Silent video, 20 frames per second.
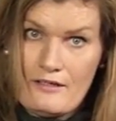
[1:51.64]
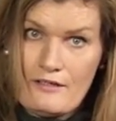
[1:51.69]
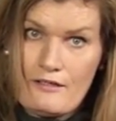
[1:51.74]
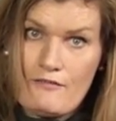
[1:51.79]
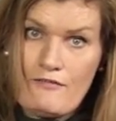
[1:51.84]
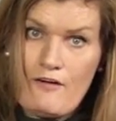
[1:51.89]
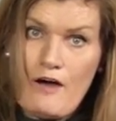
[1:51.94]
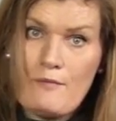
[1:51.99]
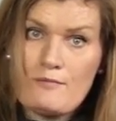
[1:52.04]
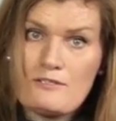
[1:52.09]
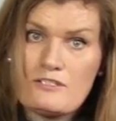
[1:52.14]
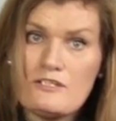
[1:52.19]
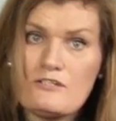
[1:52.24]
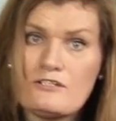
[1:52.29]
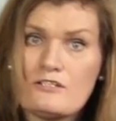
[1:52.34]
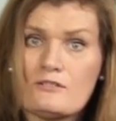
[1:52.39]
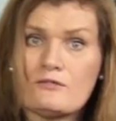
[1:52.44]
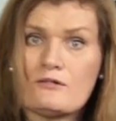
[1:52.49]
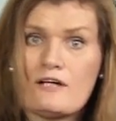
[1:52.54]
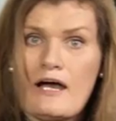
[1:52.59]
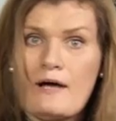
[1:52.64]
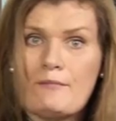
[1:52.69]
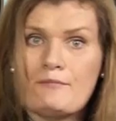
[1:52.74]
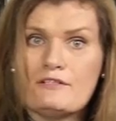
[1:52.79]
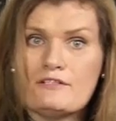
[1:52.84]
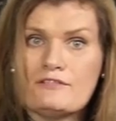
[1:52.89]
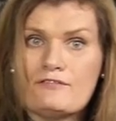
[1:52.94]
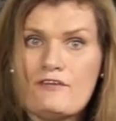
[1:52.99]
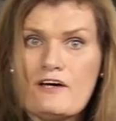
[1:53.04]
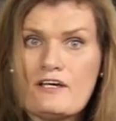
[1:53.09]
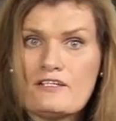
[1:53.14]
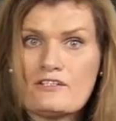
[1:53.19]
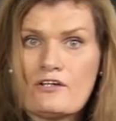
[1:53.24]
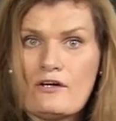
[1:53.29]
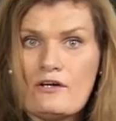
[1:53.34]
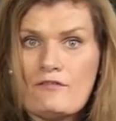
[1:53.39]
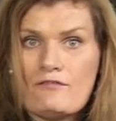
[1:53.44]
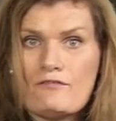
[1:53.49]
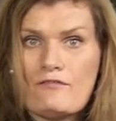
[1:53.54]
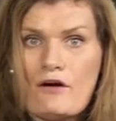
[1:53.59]
The pharmaceutical companies first
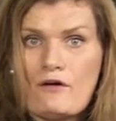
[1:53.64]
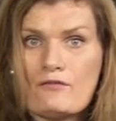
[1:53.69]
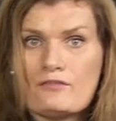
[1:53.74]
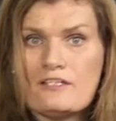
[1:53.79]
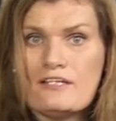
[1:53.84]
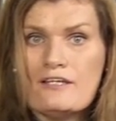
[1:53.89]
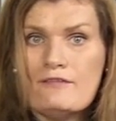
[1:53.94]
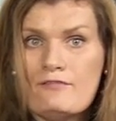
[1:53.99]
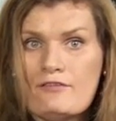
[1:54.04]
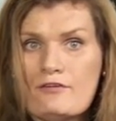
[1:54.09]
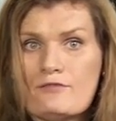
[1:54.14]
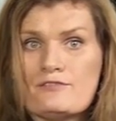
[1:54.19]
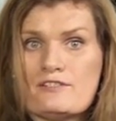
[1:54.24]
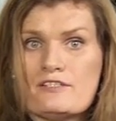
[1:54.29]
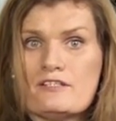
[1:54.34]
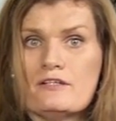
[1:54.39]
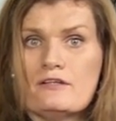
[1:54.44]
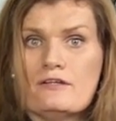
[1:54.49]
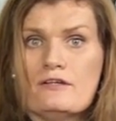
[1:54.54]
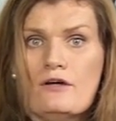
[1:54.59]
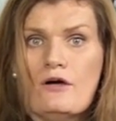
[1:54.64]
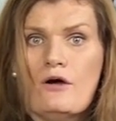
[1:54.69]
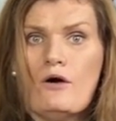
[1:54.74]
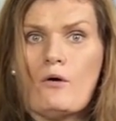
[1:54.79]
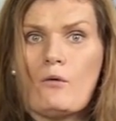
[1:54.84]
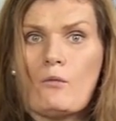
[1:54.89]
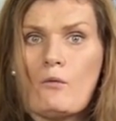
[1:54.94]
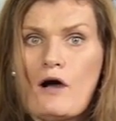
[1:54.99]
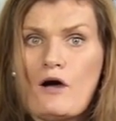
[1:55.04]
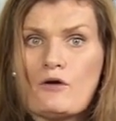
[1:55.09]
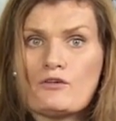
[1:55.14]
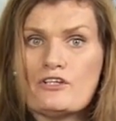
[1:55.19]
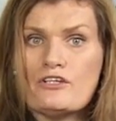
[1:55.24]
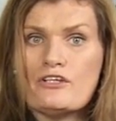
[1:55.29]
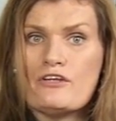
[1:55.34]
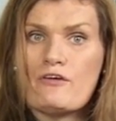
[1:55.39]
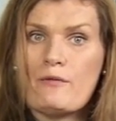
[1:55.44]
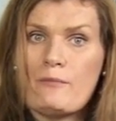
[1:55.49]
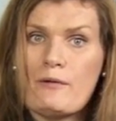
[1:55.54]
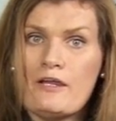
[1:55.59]
got involved in influencing world and
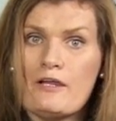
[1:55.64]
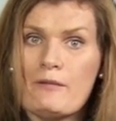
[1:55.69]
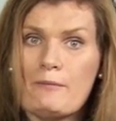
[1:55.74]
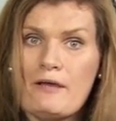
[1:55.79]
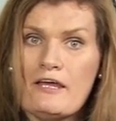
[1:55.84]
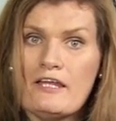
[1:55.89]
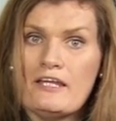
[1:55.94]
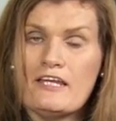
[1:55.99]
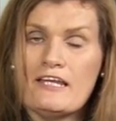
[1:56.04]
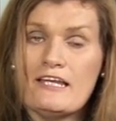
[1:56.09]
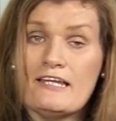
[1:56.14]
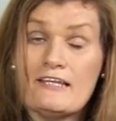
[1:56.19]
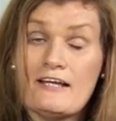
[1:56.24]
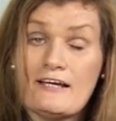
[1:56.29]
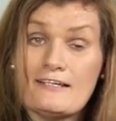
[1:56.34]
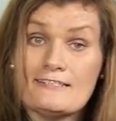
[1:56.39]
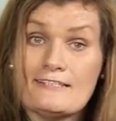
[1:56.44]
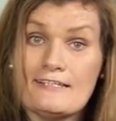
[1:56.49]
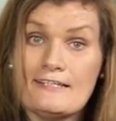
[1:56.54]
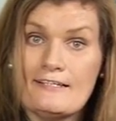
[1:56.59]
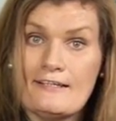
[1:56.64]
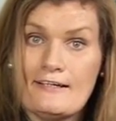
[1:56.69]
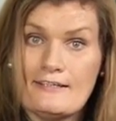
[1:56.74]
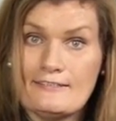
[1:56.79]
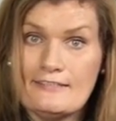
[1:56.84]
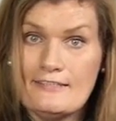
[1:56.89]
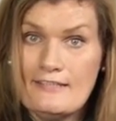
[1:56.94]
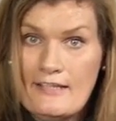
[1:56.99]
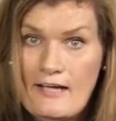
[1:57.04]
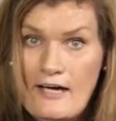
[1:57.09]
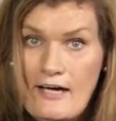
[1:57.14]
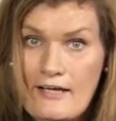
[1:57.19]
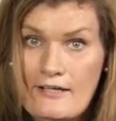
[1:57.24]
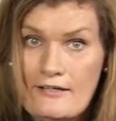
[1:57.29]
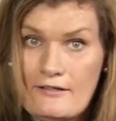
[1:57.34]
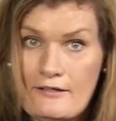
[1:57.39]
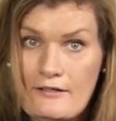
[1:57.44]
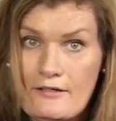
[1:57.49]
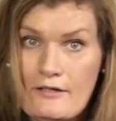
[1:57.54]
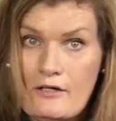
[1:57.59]
European opinion in
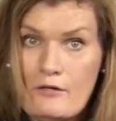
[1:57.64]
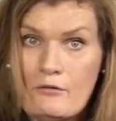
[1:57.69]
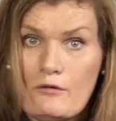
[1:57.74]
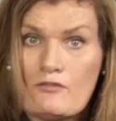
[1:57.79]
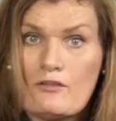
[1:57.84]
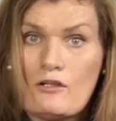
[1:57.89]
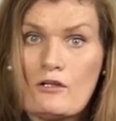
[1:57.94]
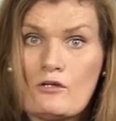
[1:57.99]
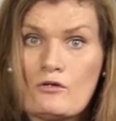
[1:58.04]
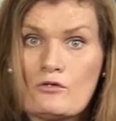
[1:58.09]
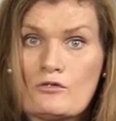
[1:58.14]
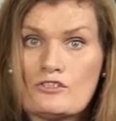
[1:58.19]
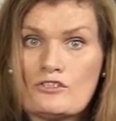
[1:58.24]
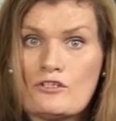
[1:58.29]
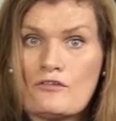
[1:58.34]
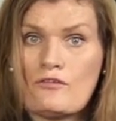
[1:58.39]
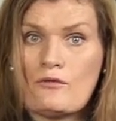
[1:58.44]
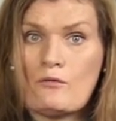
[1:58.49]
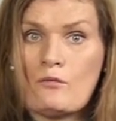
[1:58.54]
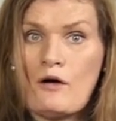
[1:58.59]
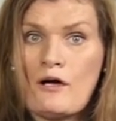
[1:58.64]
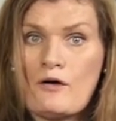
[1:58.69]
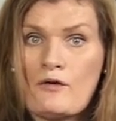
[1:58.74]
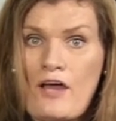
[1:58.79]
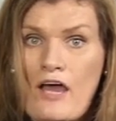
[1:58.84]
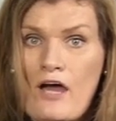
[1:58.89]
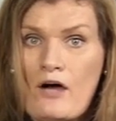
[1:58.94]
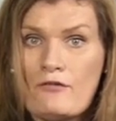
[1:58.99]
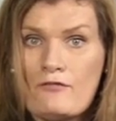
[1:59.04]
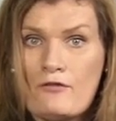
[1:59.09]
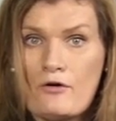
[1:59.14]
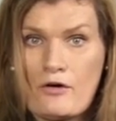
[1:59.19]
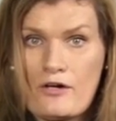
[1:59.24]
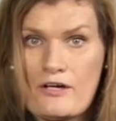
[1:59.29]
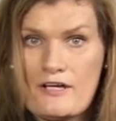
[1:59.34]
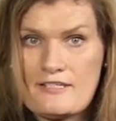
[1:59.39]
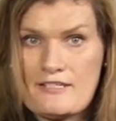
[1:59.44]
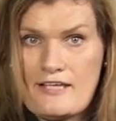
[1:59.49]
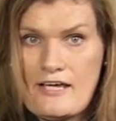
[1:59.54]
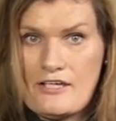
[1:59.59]
1999 with the launch of the World Health
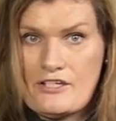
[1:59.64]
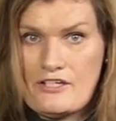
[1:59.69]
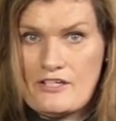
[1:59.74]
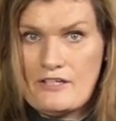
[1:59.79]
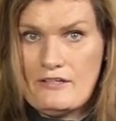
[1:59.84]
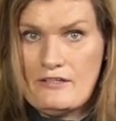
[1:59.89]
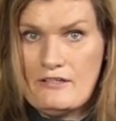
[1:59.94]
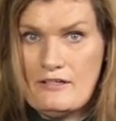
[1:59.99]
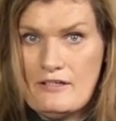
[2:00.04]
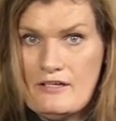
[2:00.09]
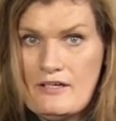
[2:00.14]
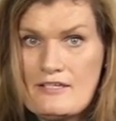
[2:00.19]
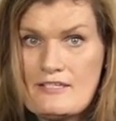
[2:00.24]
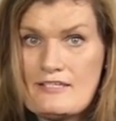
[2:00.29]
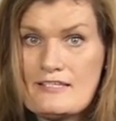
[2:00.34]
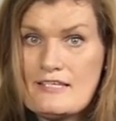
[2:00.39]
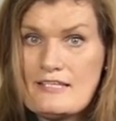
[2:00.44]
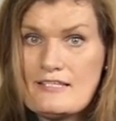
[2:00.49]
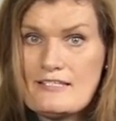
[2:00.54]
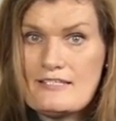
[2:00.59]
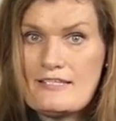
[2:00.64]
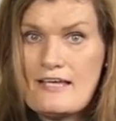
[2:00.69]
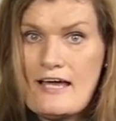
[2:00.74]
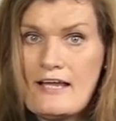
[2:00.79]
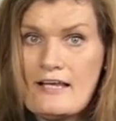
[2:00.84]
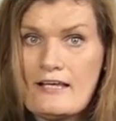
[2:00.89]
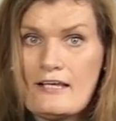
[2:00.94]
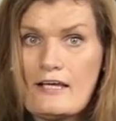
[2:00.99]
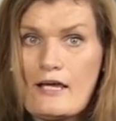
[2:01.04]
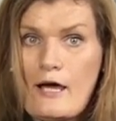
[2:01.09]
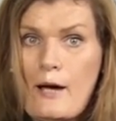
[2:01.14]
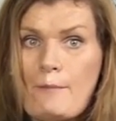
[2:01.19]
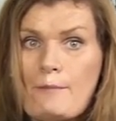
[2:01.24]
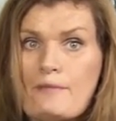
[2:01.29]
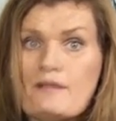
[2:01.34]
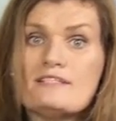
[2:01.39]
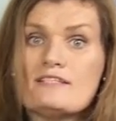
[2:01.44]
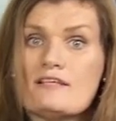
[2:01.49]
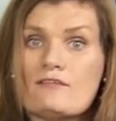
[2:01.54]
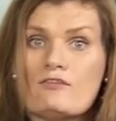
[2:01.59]
Organization. Since then,
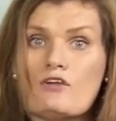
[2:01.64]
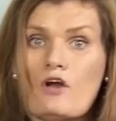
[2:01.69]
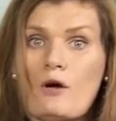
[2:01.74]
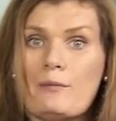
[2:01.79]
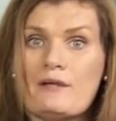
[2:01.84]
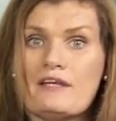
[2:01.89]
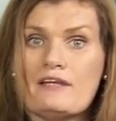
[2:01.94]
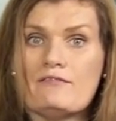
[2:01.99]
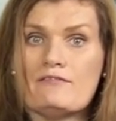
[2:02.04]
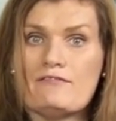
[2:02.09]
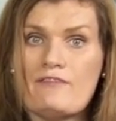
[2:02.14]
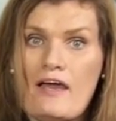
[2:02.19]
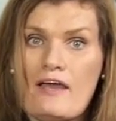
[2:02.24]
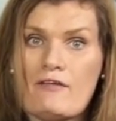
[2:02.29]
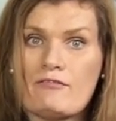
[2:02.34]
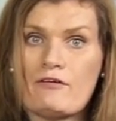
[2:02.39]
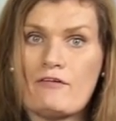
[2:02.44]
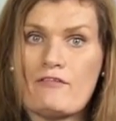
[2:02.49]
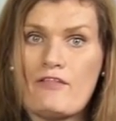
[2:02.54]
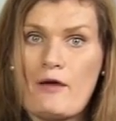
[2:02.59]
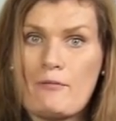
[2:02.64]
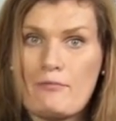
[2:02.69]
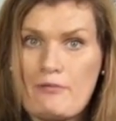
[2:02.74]
companies have lobbied in favor of their